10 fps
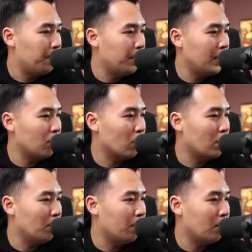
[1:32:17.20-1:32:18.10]
Big run
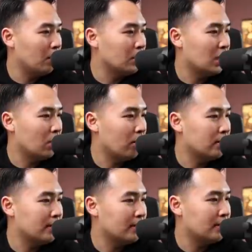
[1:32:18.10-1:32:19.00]
up on January
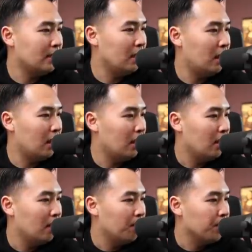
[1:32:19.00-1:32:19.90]
16th.
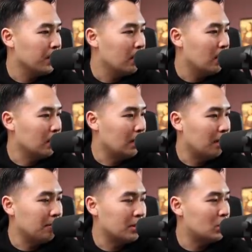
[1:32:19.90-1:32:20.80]

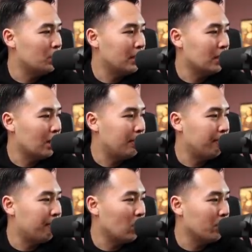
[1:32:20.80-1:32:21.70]
I'm assuming a lot of
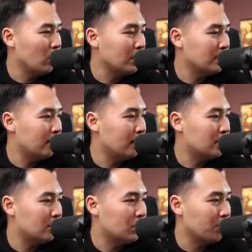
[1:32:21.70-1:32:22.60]
people fomoed into
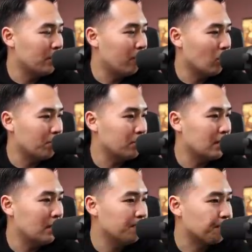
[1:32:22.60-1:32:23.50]
this, jumped up
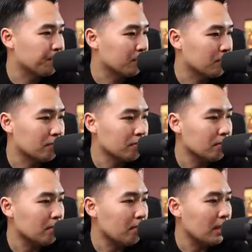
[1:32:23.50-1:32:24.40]
40%.
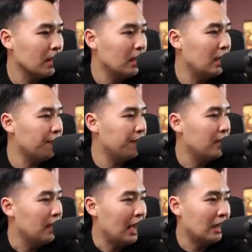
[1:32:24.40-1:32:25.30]
If
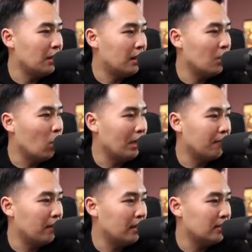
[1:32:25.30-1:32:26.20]
anything, wait
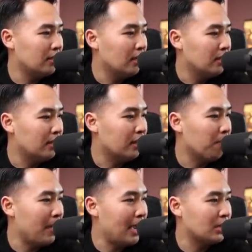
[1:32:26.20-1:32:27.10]
for this to
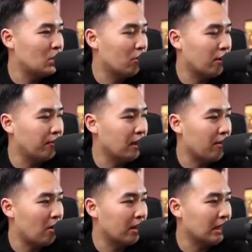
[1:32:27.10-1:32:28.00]
come back to a roughly
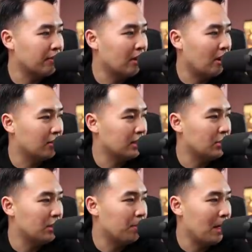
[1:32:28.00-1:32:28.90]
around $11 and
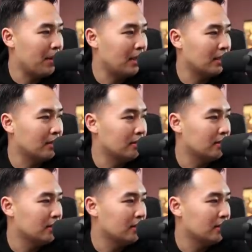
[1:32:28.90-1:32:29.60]
you can buy back in.